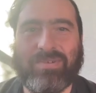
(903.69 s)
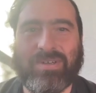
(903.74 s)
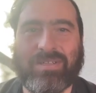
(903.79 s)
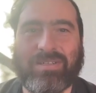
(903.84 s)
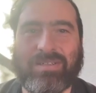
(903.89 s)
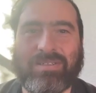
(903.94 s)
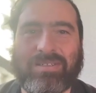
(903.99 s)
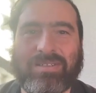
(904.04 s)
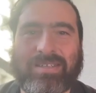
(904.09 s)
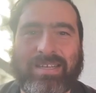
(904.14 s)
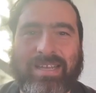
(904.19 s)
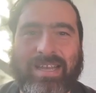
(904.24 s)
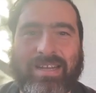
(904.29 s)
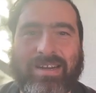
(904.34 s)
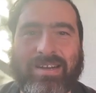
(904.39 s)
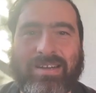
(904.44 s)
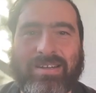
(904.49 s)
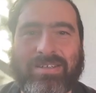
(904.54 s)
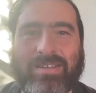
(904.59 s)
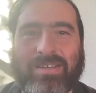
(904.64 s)
We'll
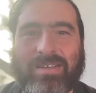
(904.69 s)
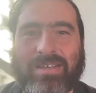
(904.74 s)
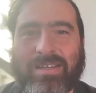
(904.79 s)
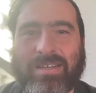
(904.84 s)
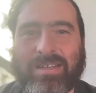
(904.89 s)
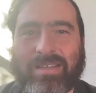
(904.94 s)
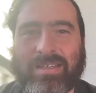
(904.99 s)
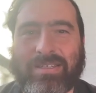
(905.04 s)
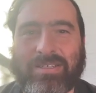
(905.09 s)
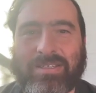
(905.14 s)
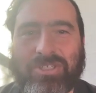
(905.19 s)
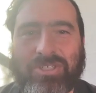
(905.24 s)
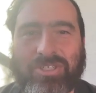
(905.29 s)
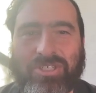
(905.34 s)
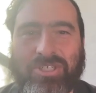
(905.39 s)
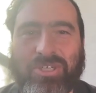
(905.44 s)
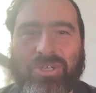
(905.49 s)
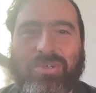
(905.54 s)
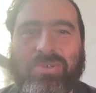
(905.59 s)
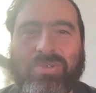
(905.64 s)
get our
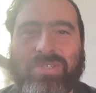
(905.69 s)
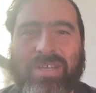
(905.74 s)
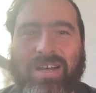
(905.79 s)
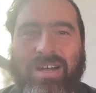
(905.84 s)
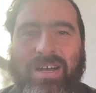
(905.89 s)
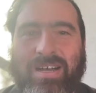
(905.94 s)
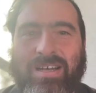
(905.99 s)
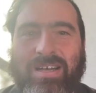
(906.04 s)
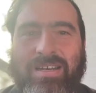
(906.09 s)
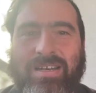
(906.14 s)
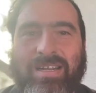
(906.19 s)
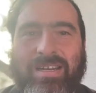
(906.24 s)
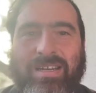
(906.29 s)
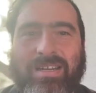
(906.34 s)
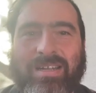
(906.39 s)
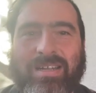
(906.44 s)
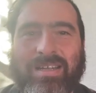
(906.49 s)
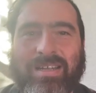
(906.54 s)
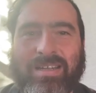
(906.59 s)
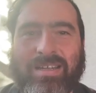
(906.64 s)
shoes on
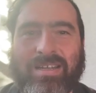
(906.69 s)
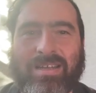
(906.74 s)
and